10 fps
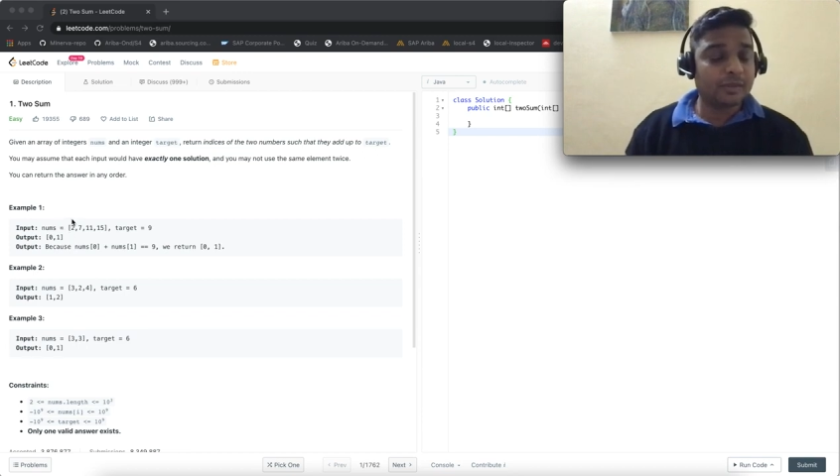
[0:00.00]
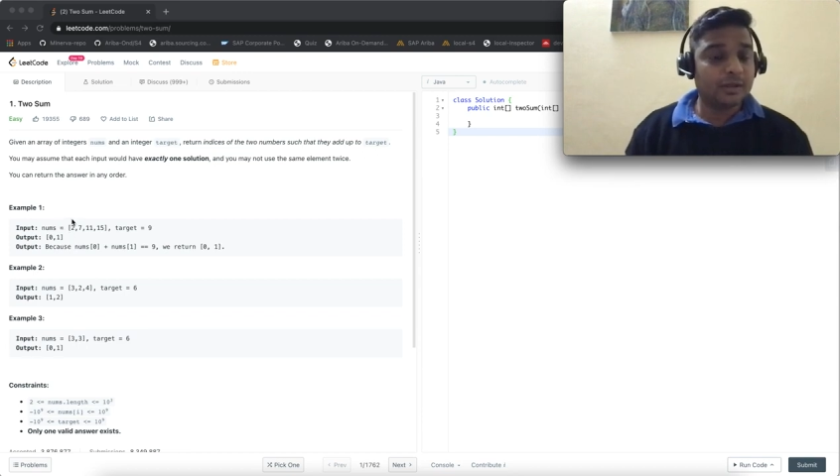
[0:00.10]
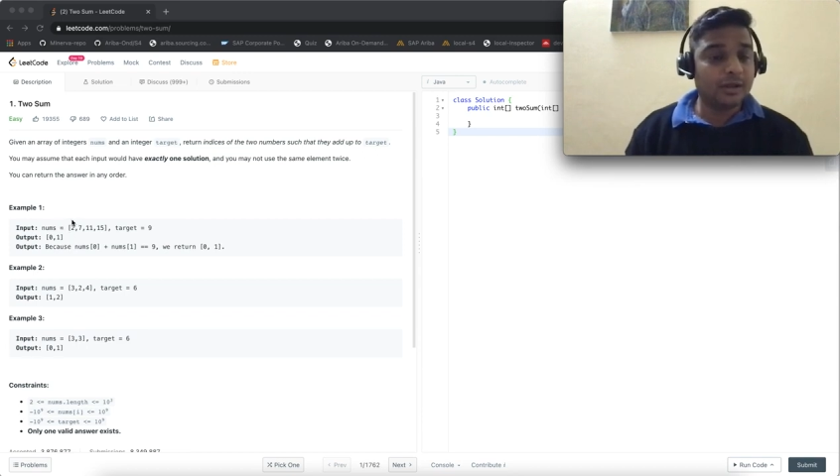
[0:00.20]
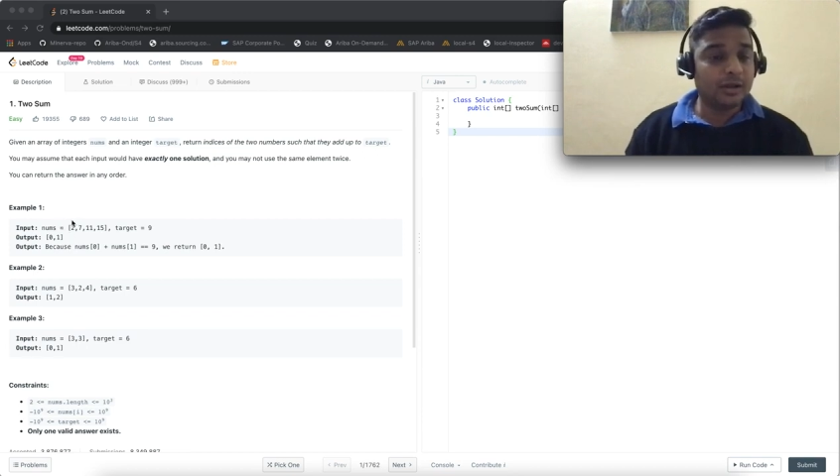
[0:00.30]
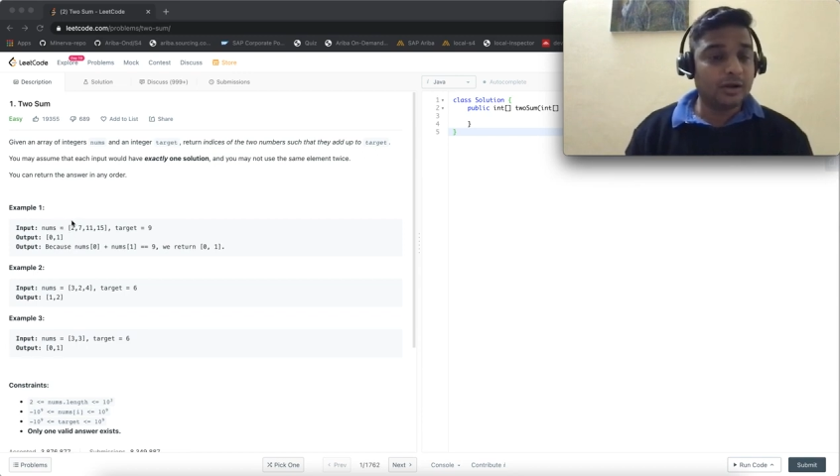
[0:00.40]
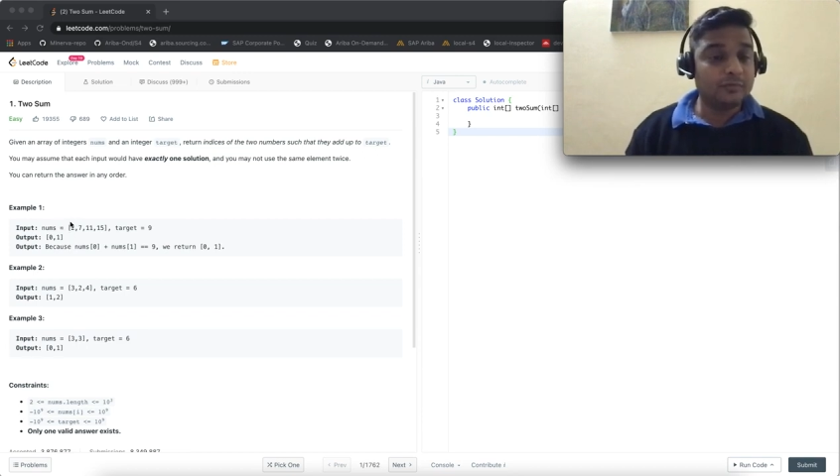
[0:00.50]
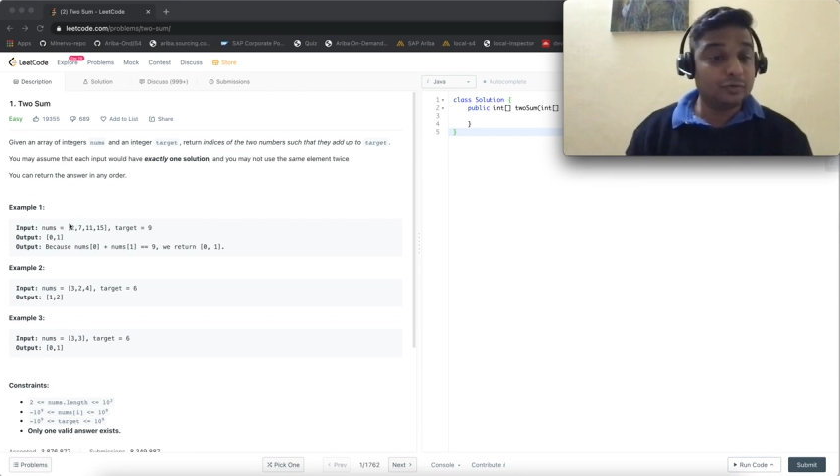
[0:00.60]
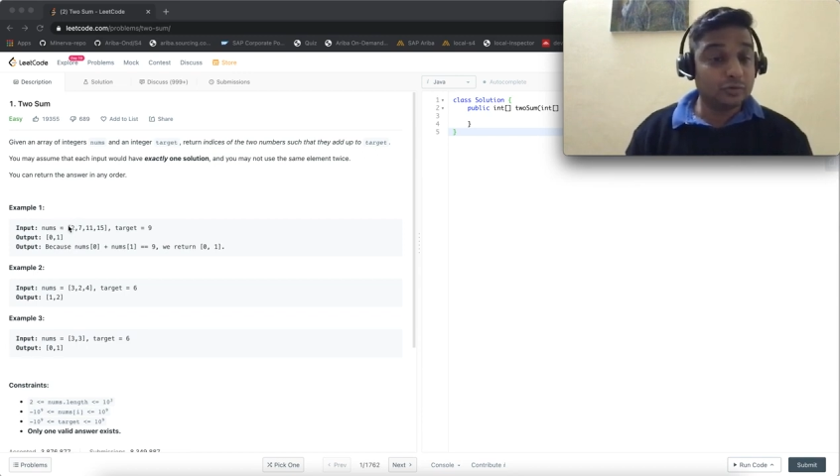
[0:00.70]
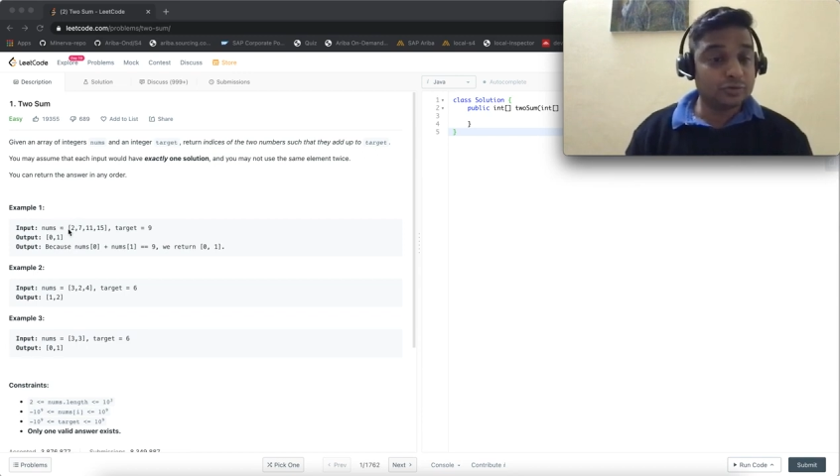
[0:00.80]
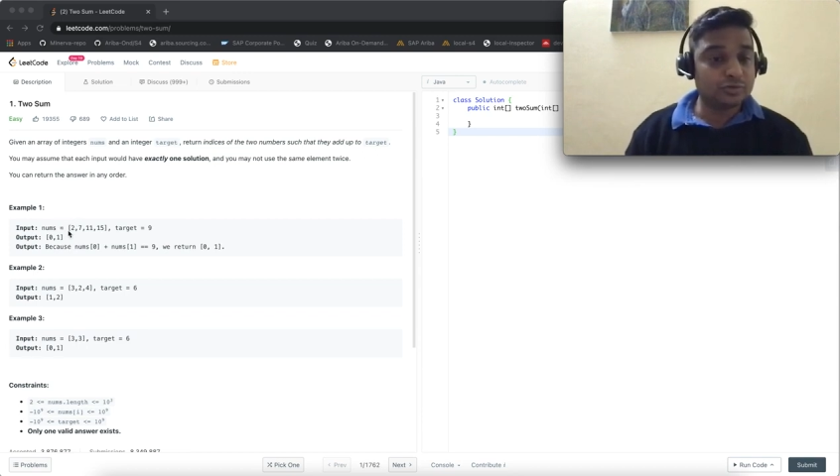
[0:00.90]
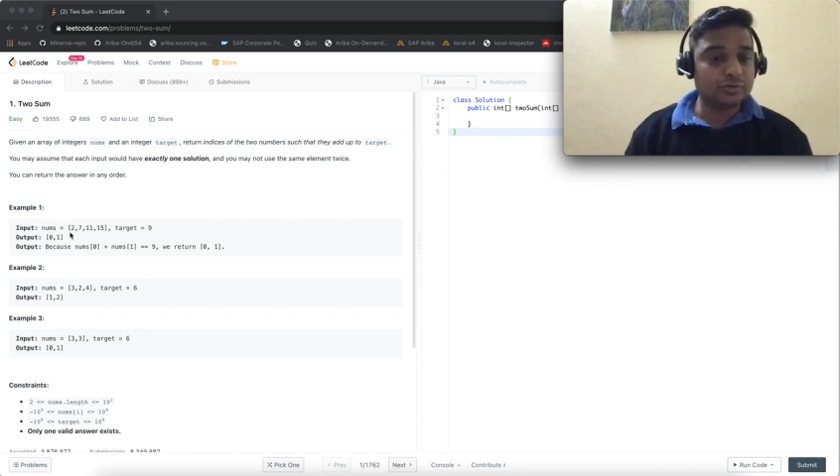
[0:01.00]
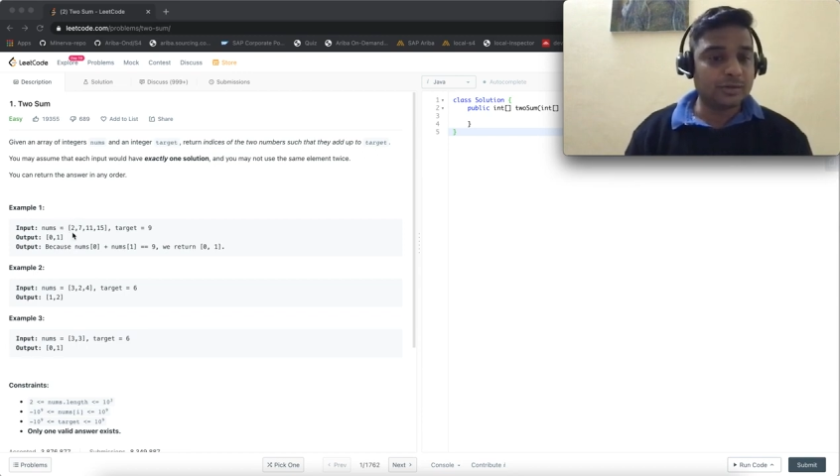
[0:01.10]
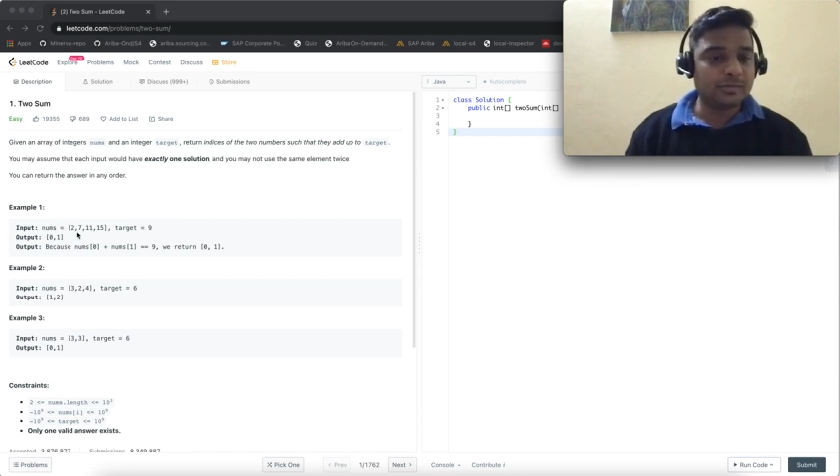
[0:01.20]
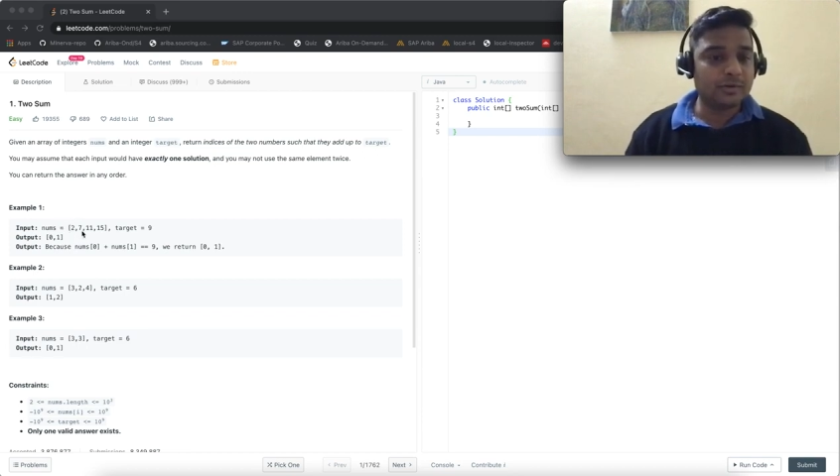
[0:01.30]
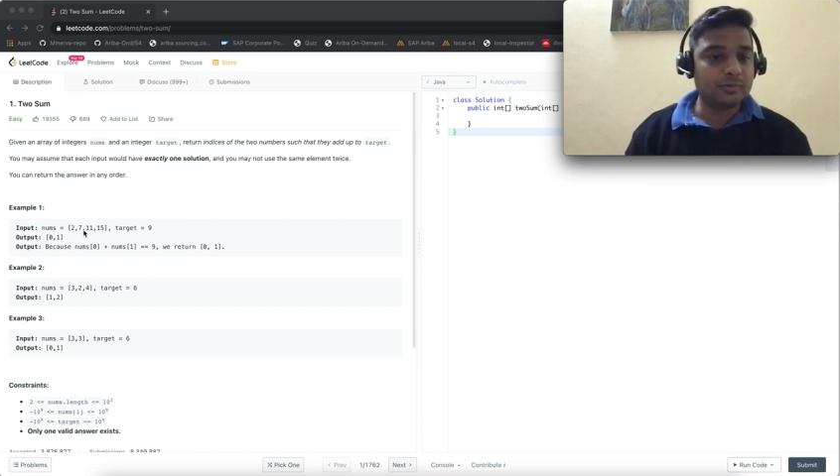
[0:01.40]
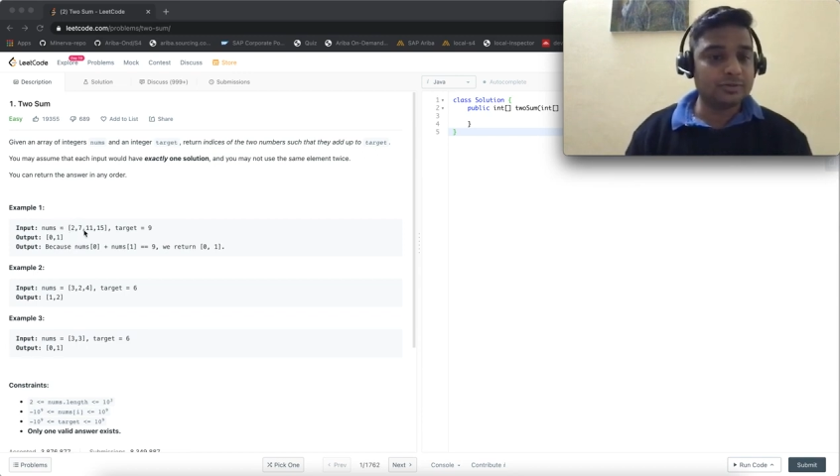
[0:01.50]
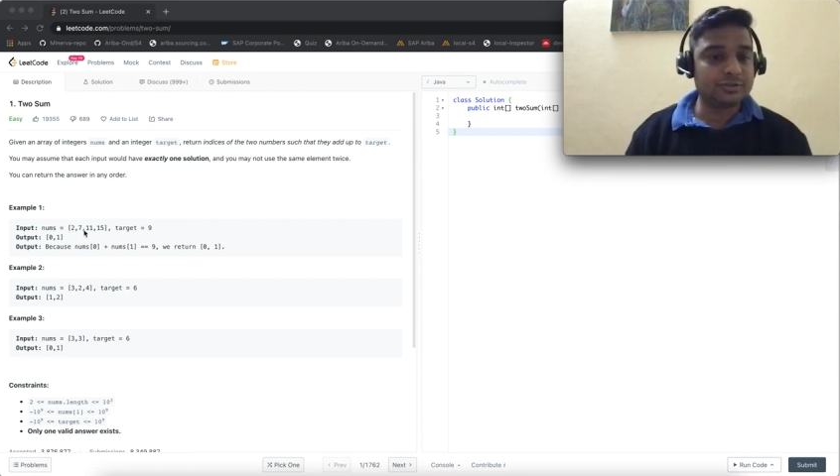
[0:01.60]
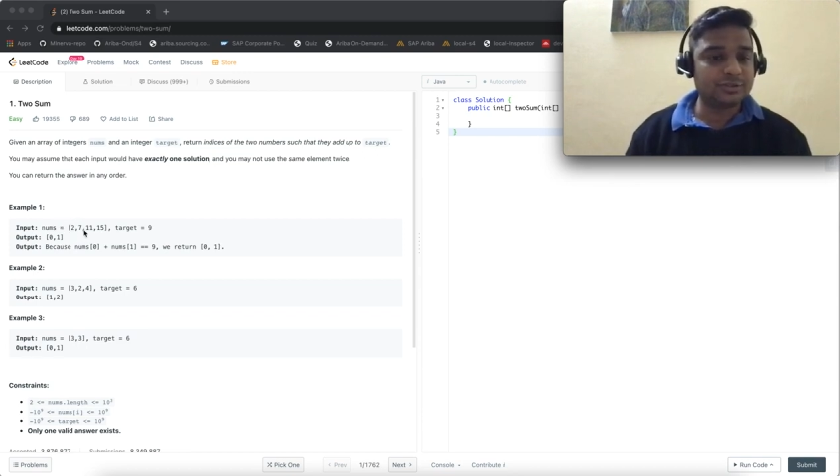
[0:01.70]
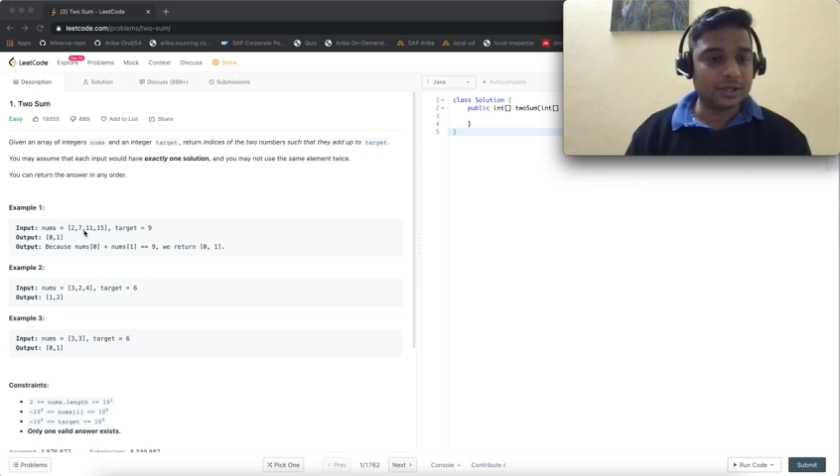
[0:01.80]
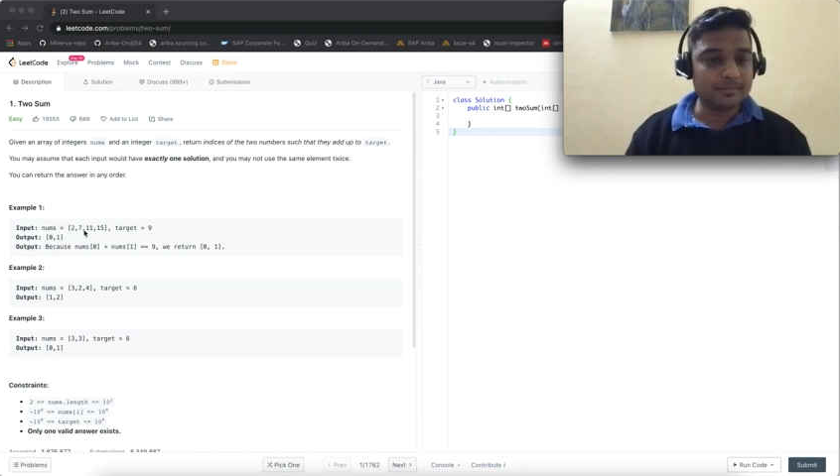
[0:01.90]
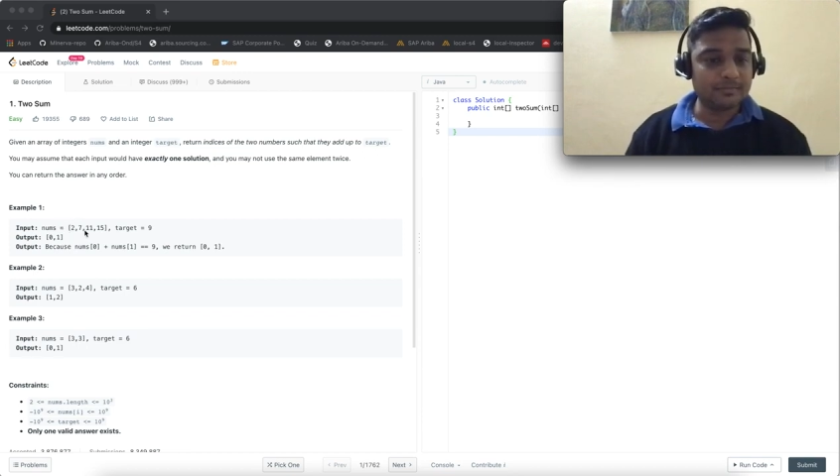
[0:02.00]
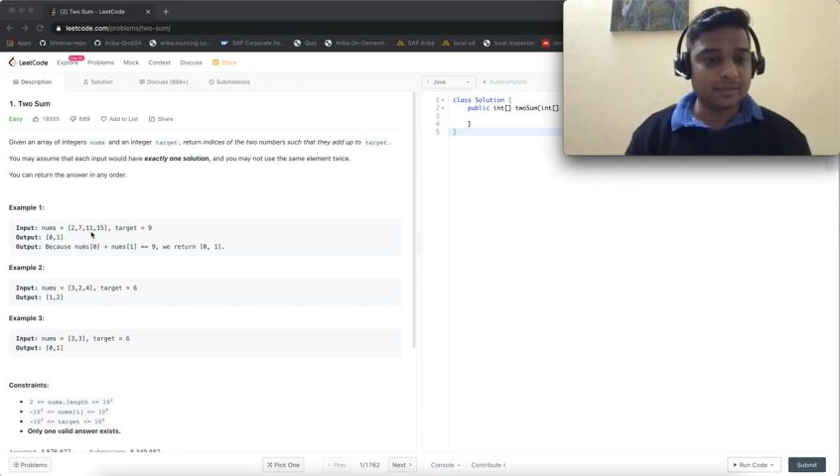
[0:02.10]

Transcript: of those two numbers whose sum